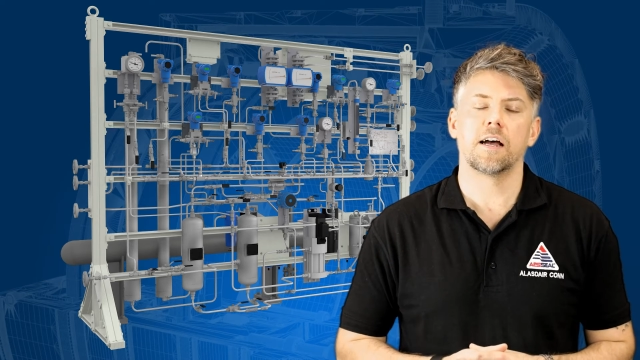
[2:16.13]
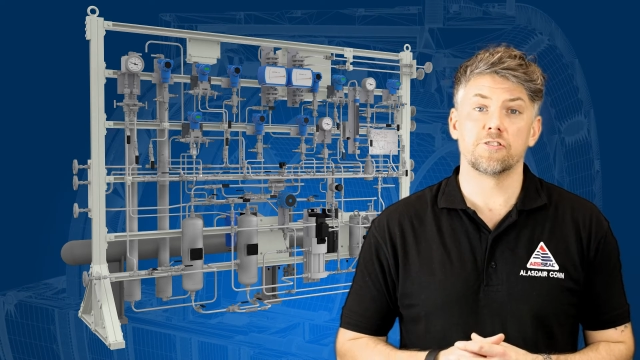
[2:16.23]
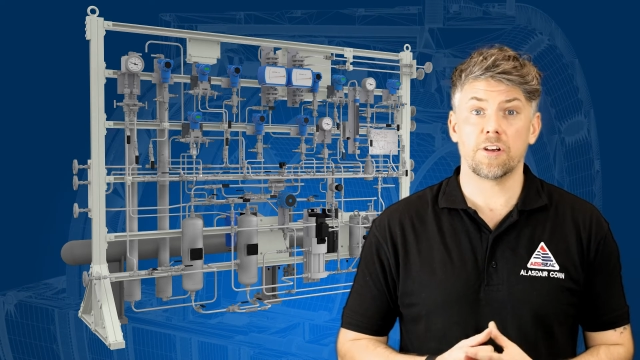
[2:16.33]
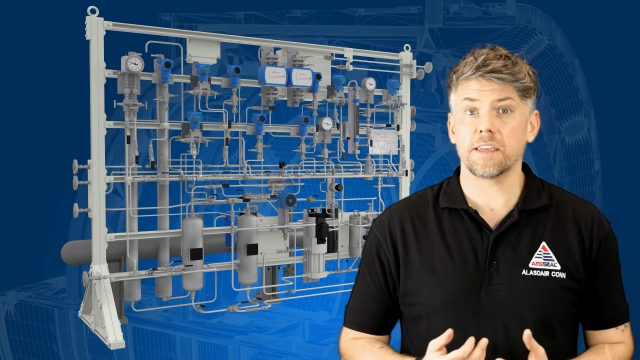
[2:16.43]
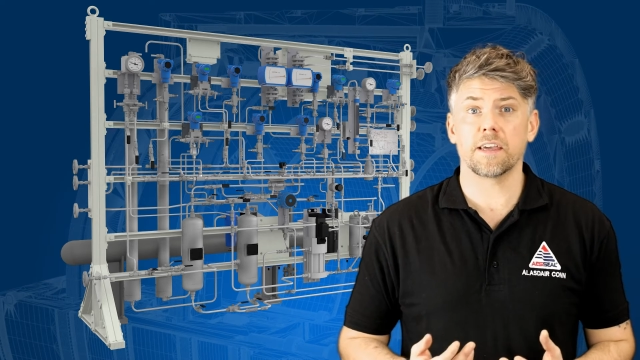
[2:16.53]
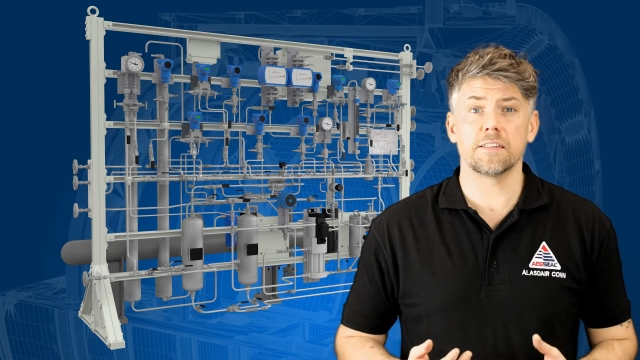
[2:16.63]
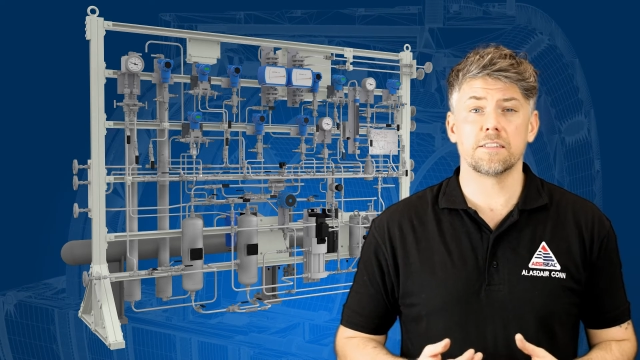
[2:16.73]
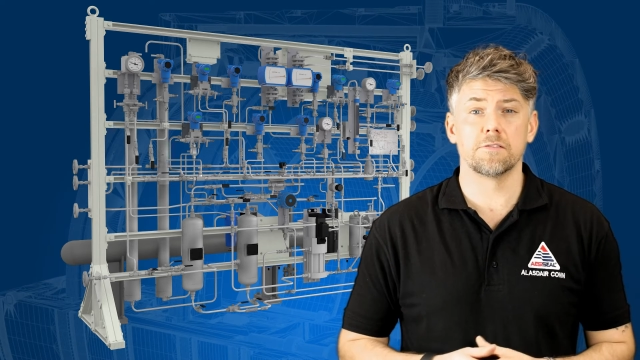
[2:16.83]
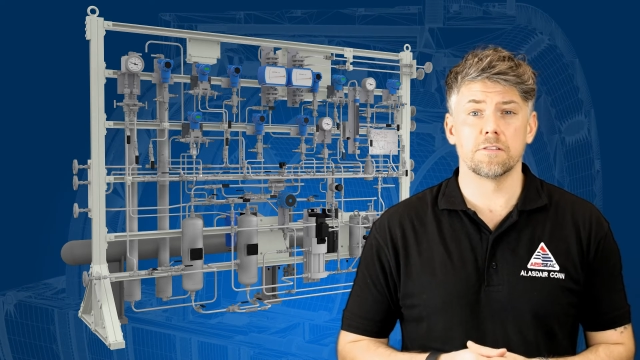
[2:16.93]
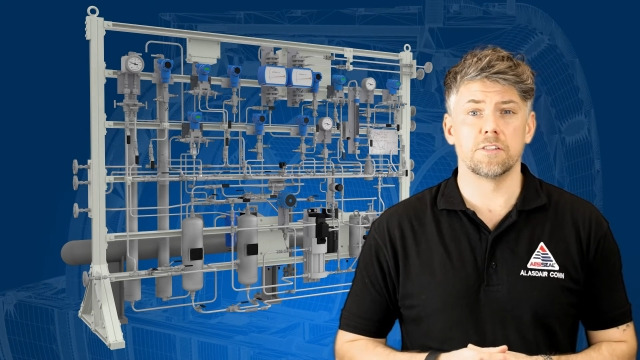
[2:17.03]
A dry gas
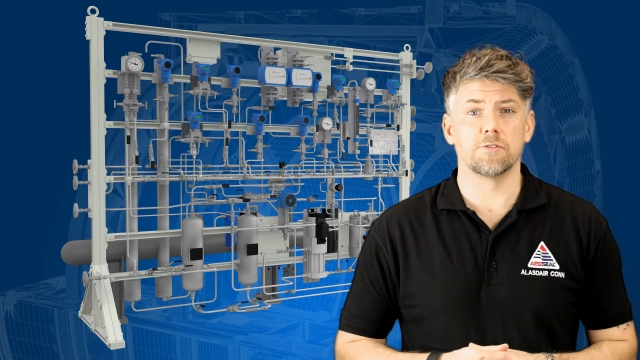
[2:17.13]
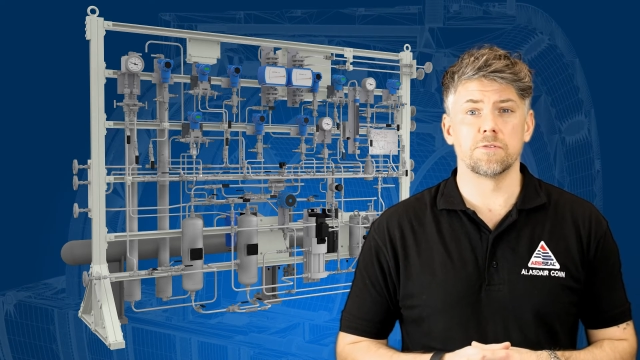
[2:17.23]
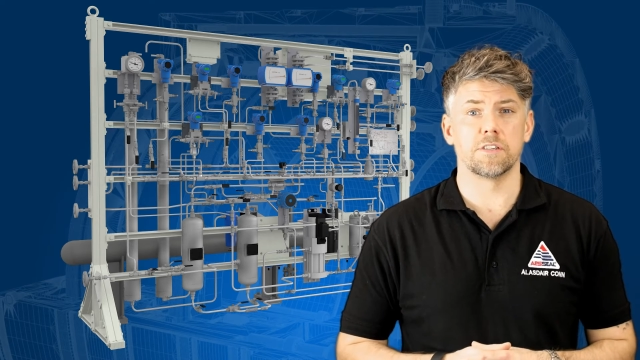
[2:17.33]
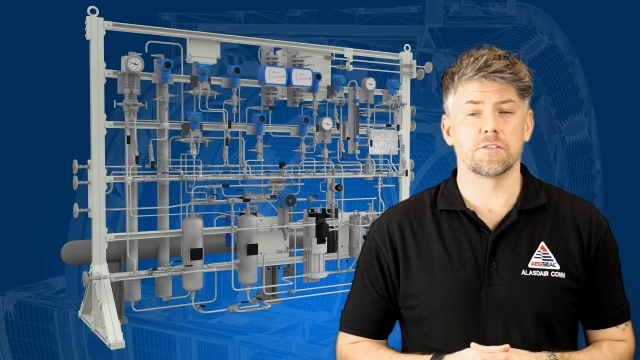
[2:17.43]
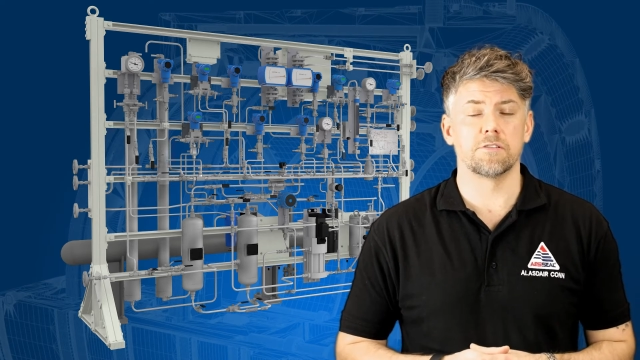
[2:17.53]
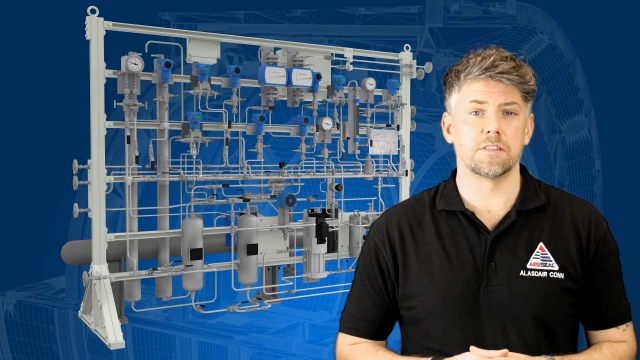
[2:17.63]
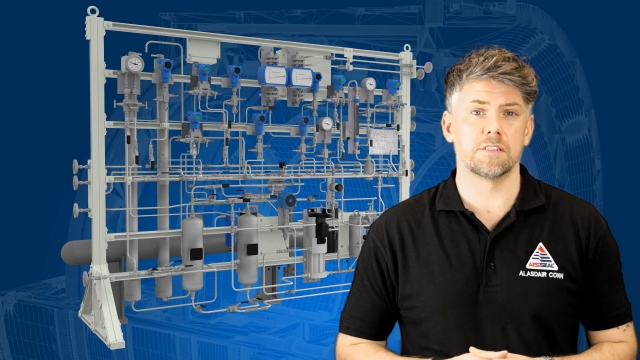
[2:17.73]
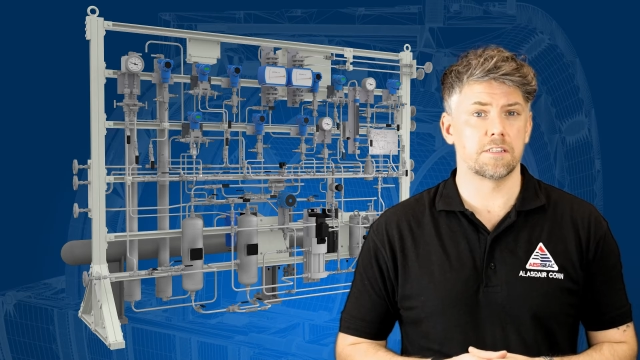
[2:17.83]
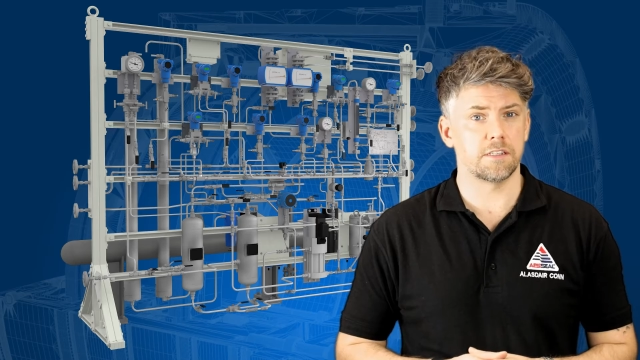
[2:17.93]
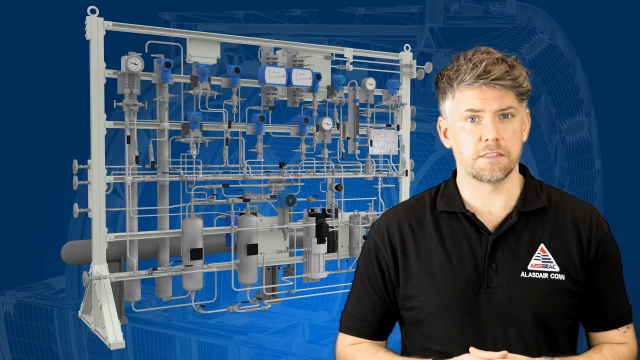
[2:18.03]
seal is only as good as
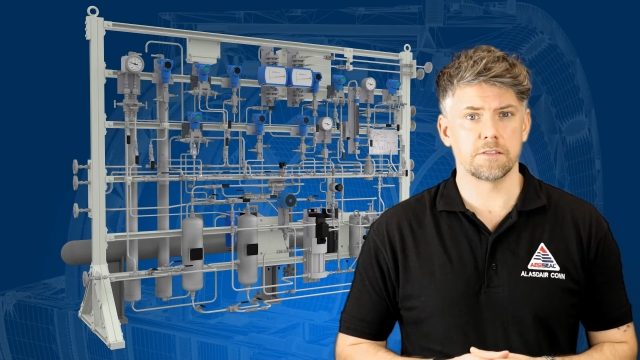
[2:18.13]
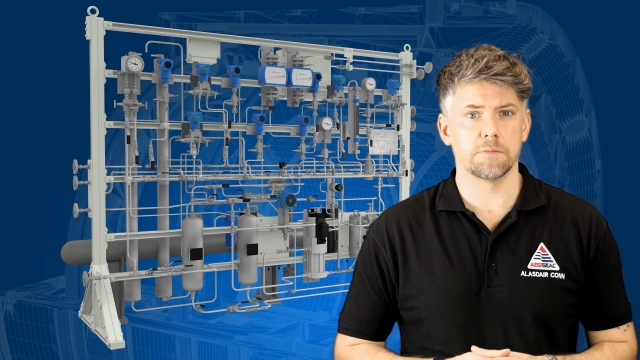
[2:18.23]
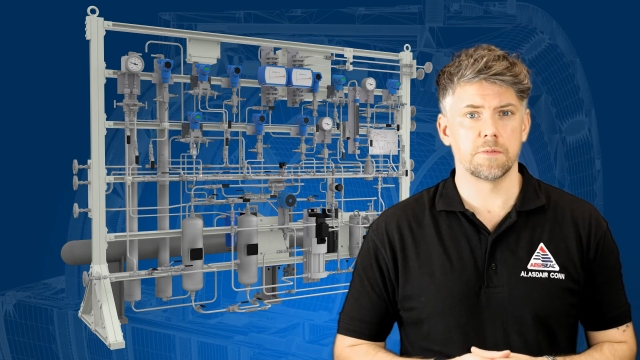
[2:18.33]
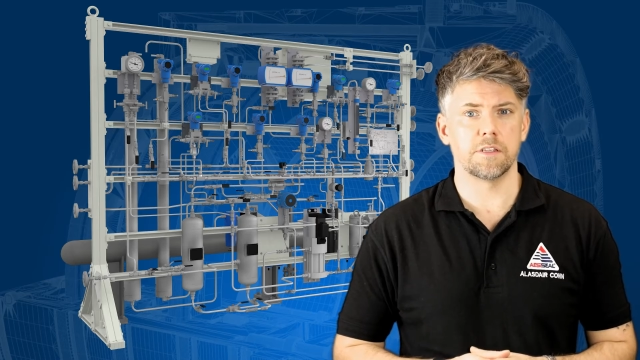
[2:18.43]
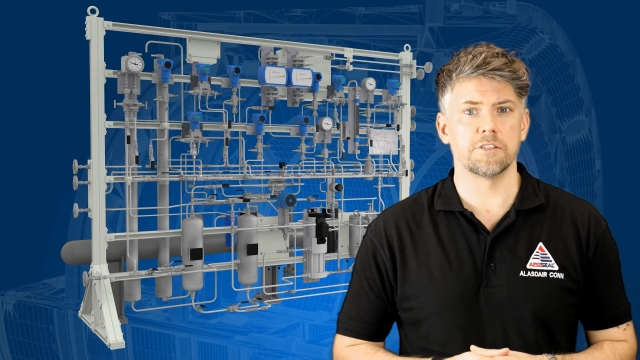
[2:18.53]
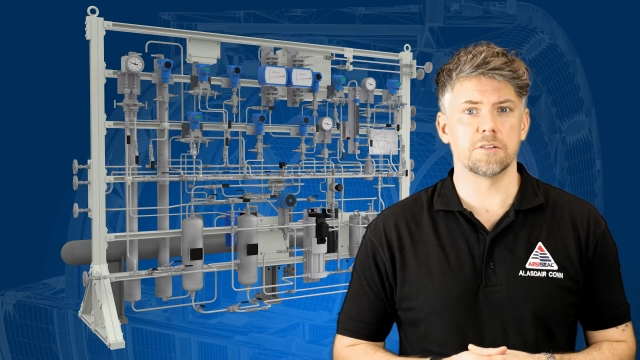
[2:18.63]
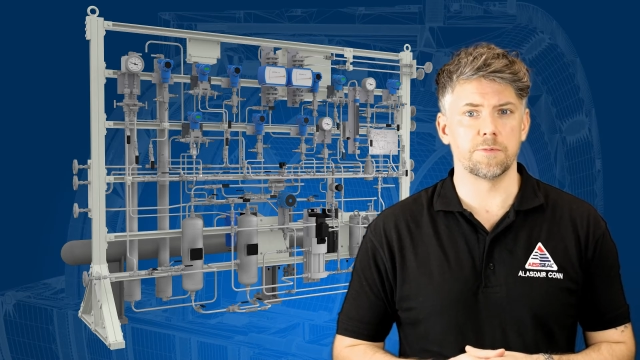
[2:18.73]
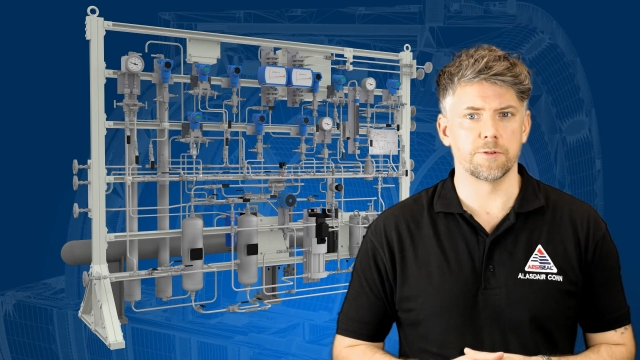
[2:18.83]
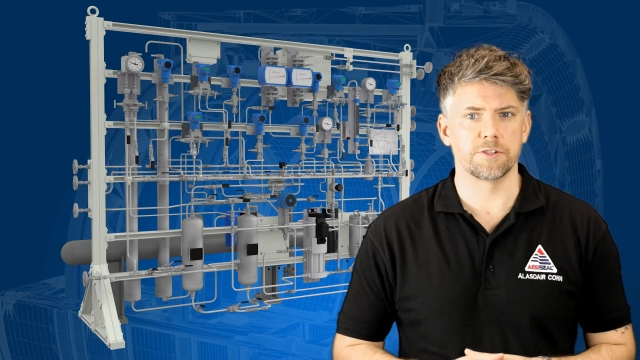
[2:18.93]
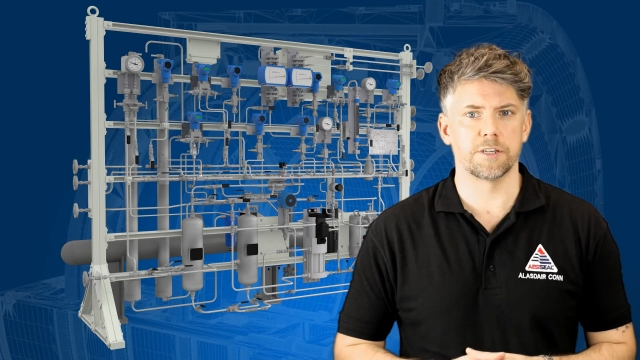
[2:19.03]
the system that
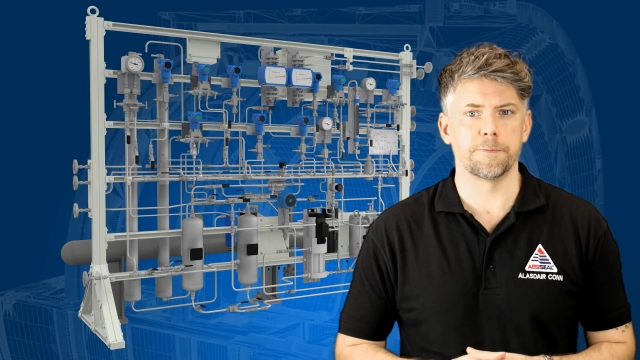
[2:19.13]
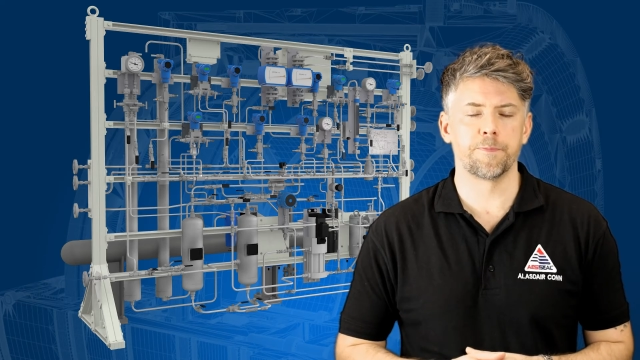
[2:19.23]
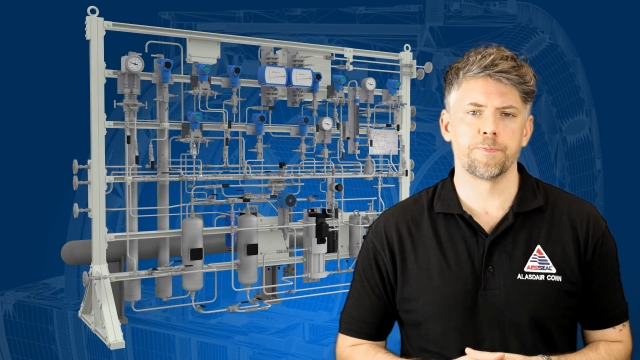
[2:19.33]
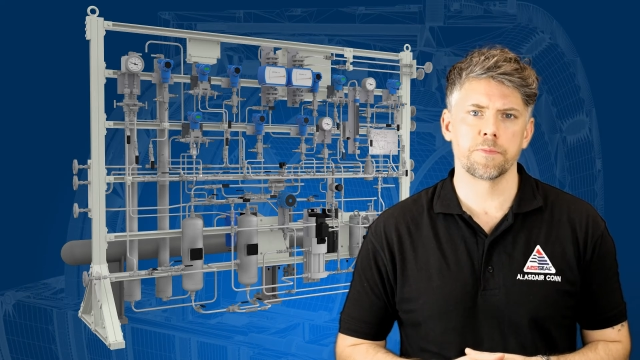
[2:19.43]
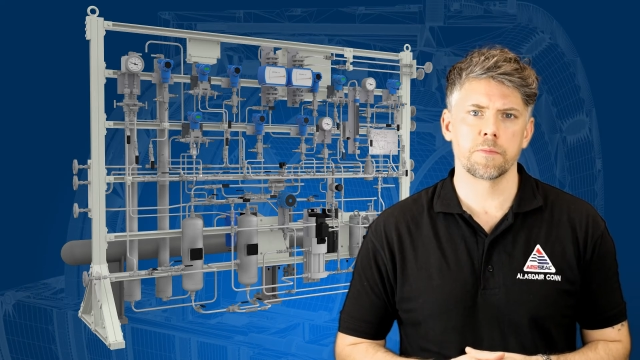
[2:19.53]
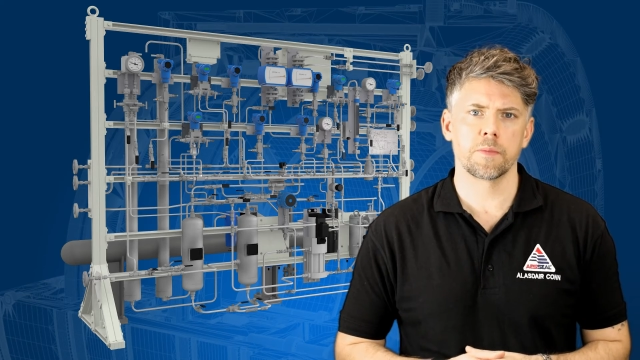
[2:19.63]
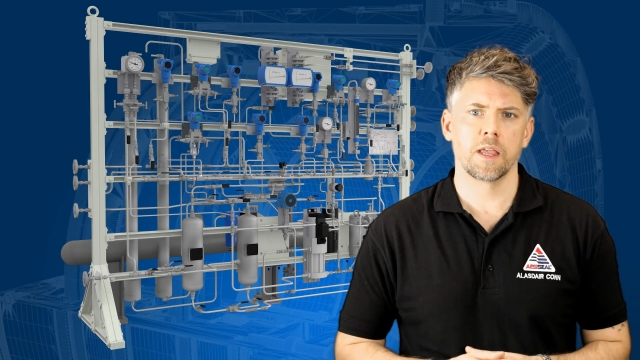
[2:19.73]
supports it.